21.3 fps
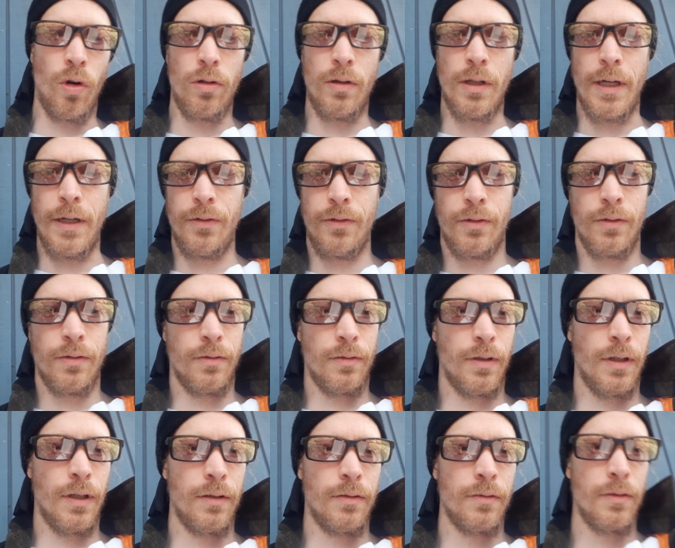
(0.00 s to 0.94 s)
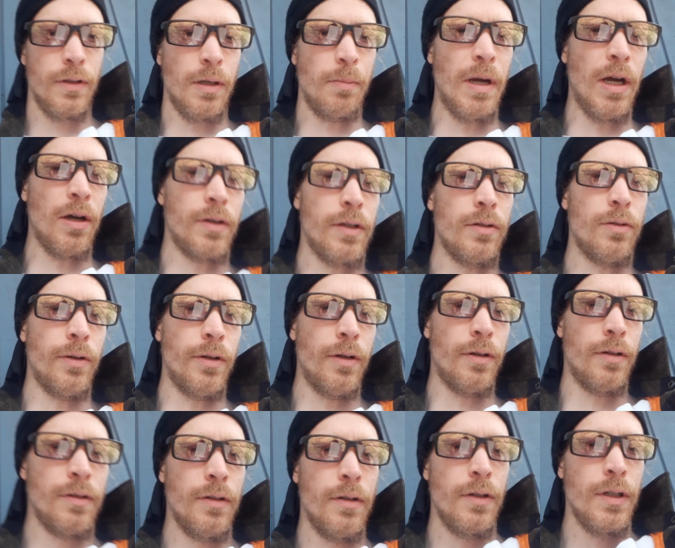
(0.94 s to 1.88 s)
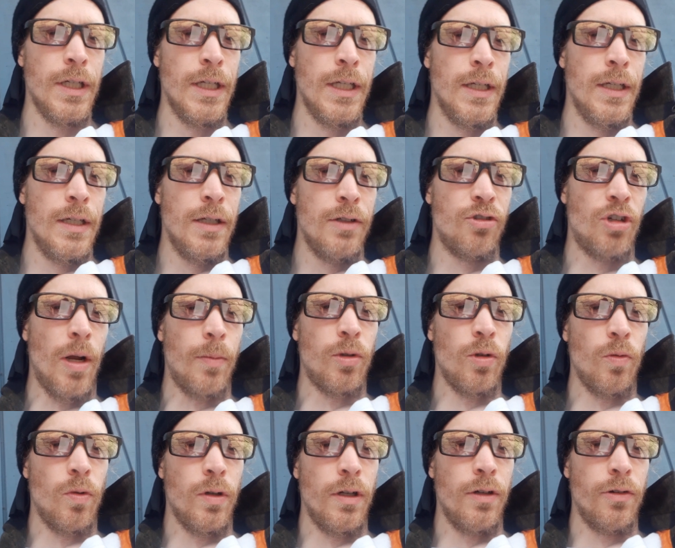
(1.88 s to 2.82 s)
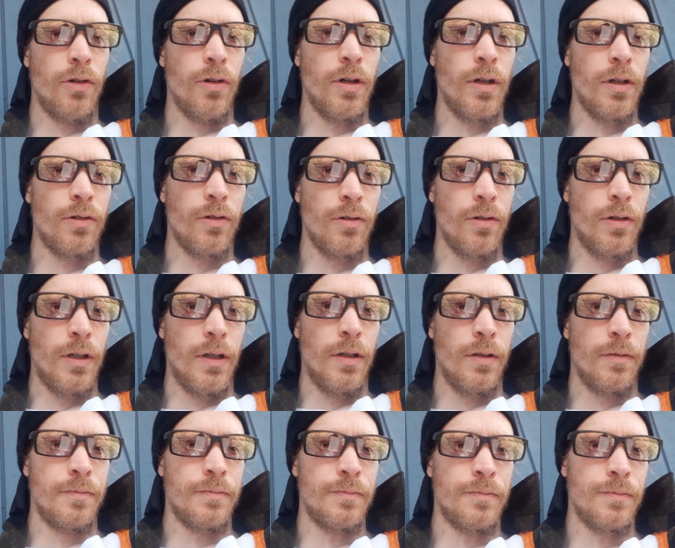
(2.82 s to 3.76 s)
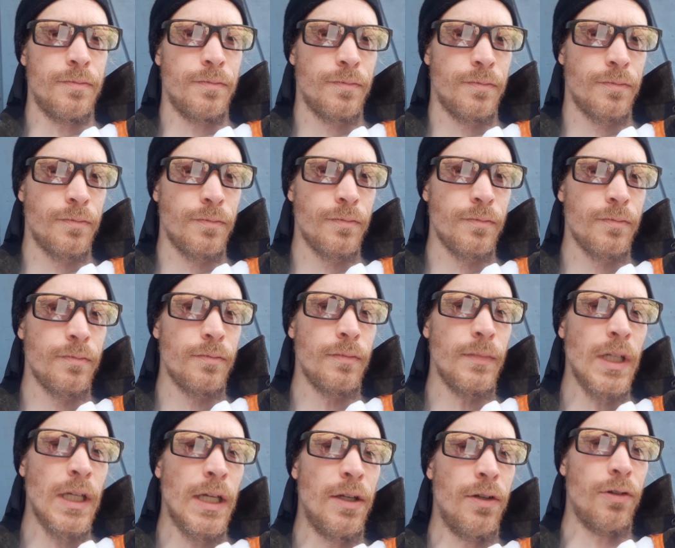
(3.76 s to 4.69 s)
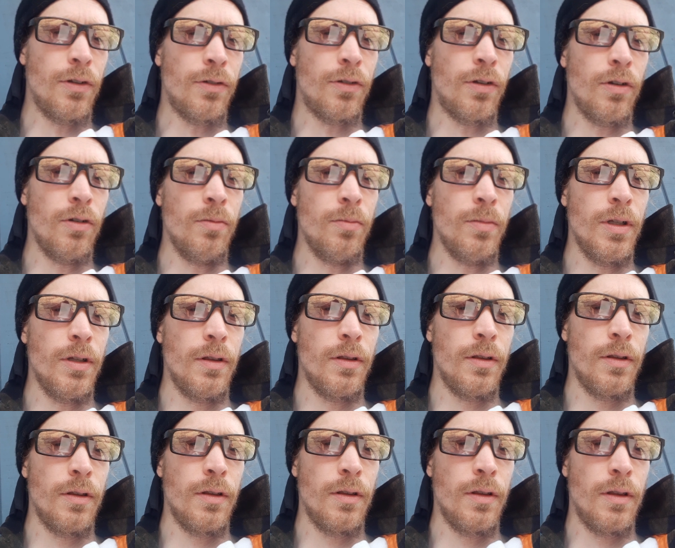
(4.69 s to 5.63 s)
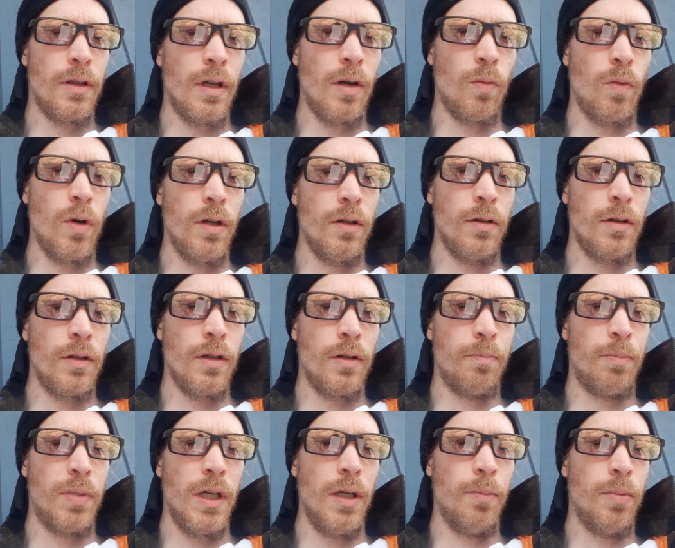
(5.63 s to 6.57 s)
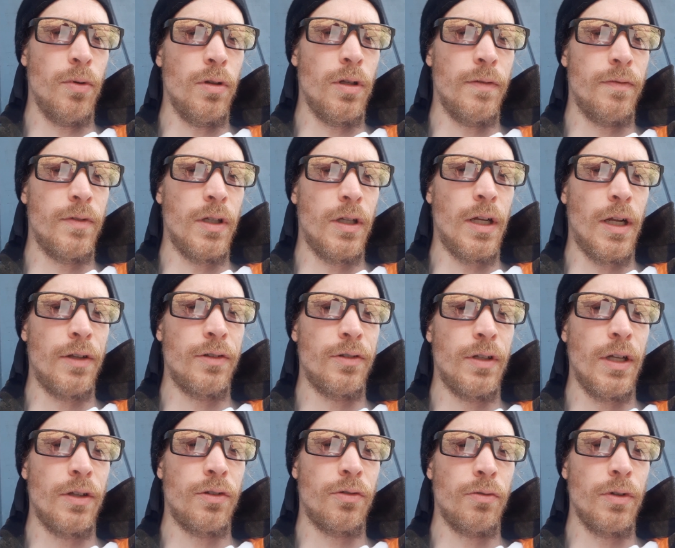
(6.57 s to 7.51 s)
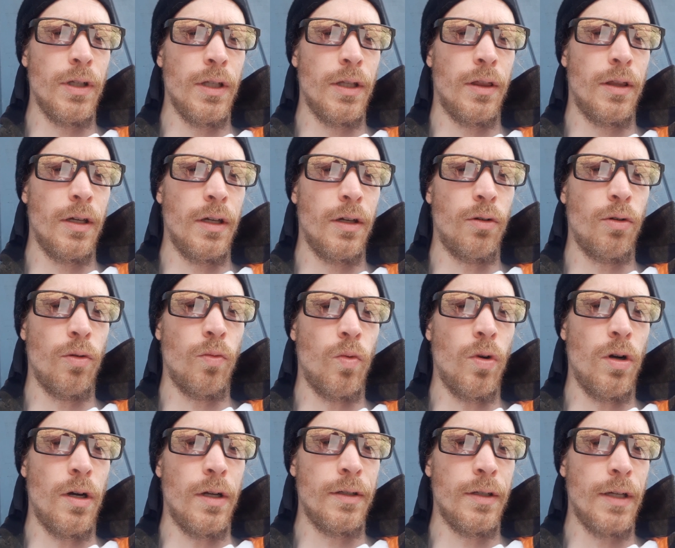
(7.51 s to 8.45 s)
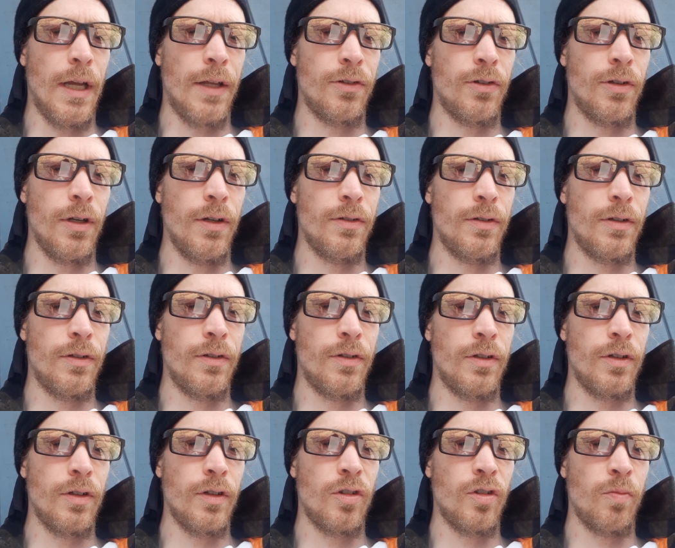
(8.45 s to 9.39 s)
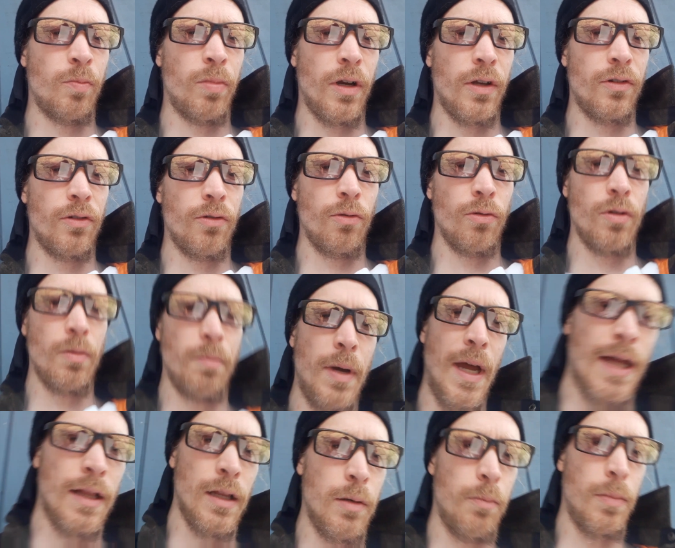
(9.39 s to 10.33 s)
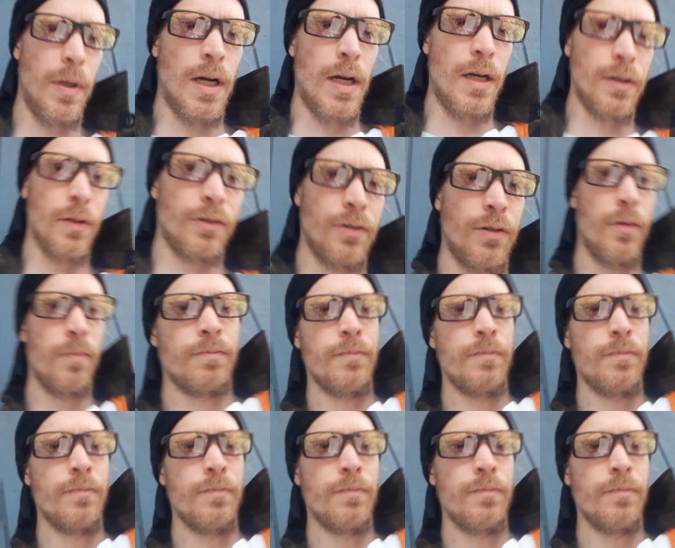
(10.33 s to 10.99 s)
or less. Okay, the American Lawyer, Chapter 1, Introductory. It is assumed that what the people of the United States really think or want as citizens is expressed through the ballot box.